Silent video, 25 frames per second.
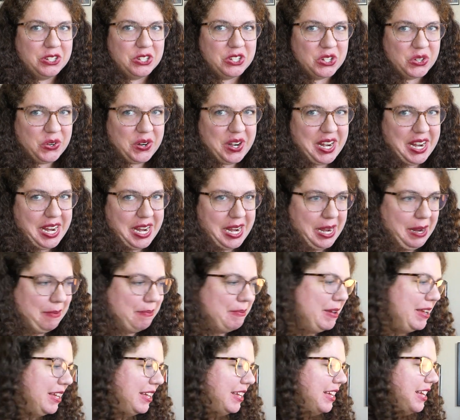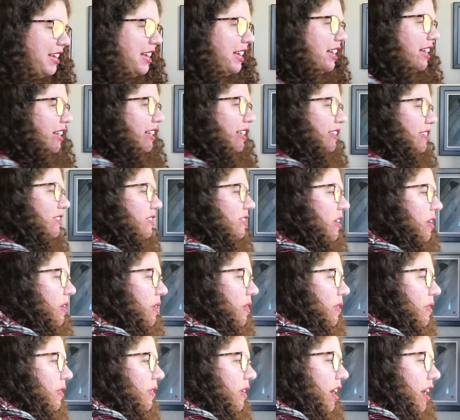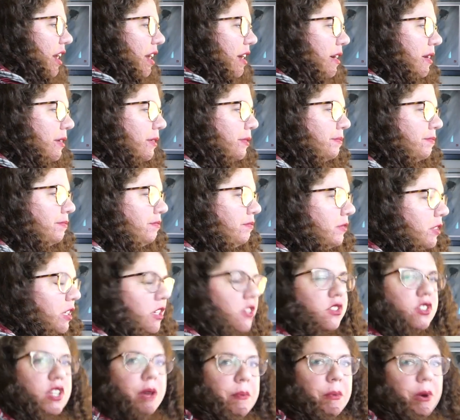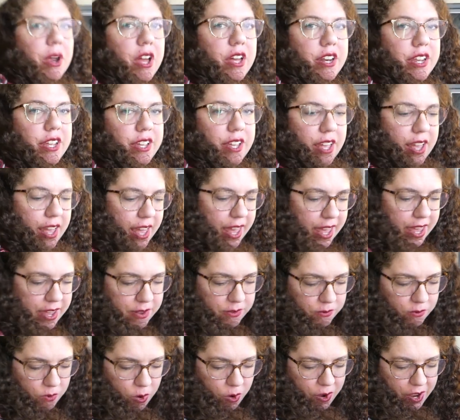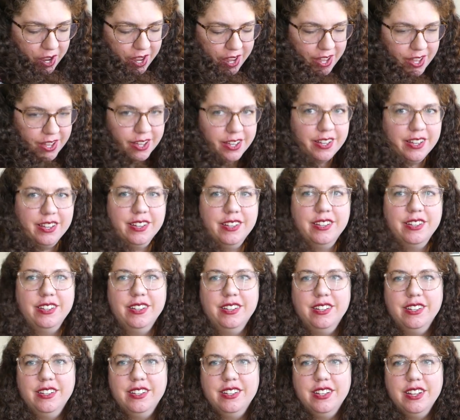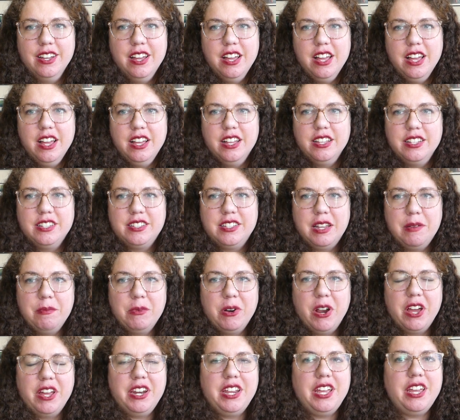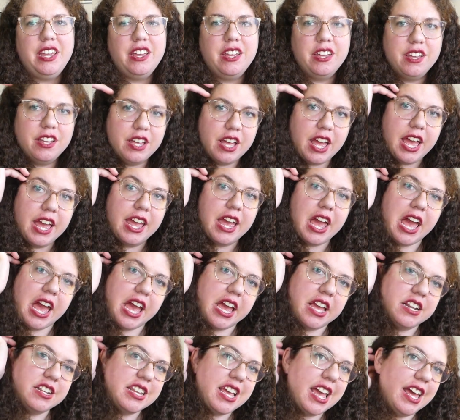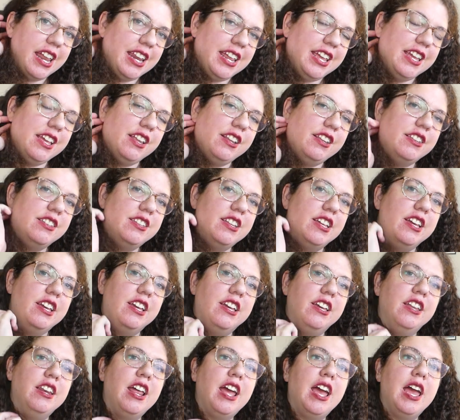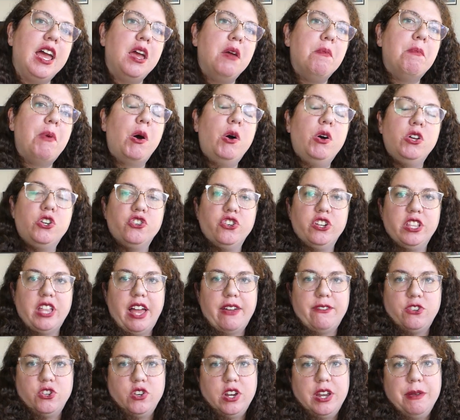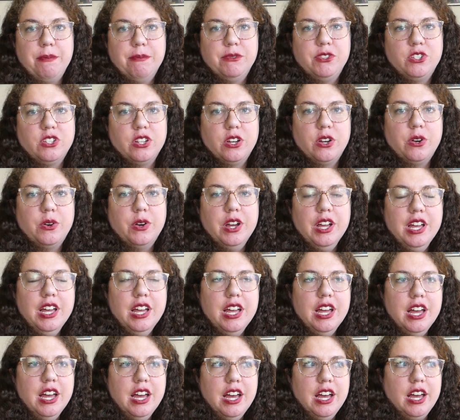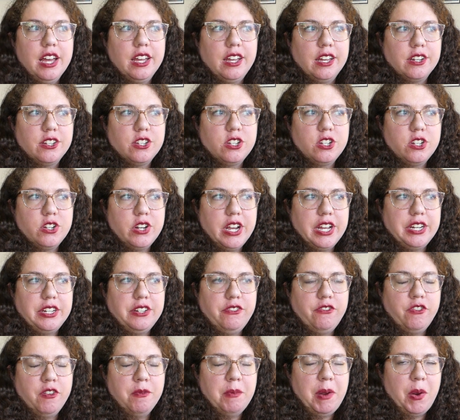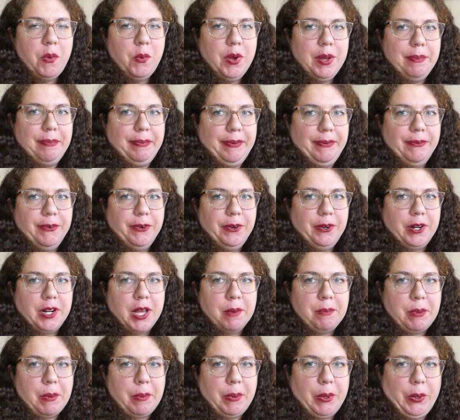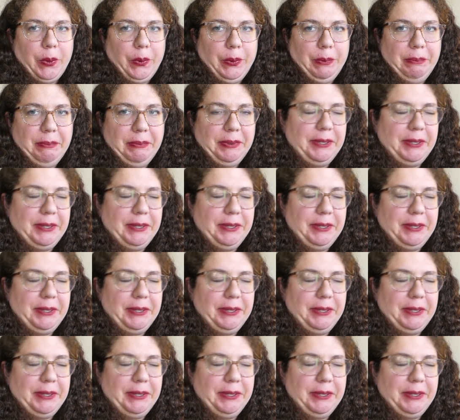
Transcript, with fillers: stream. So, um, Somber Honey, hey, Roy! Somber Honey, aka Danny, did a poetry live stream, so I got distracted from my whip and wrote a couple poems.